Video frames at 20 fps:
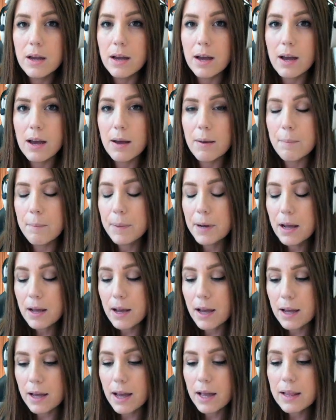Um, but
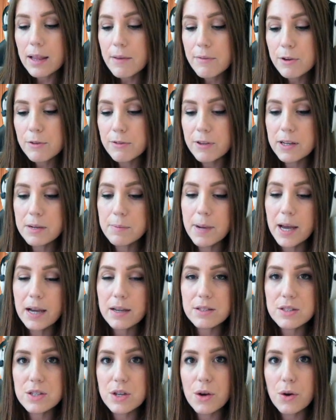I, I love your
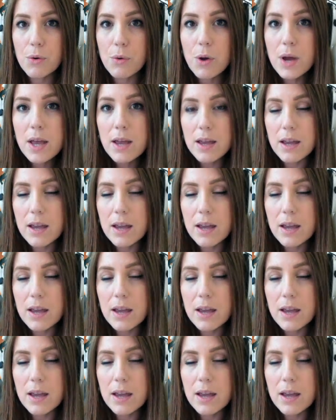feedback. So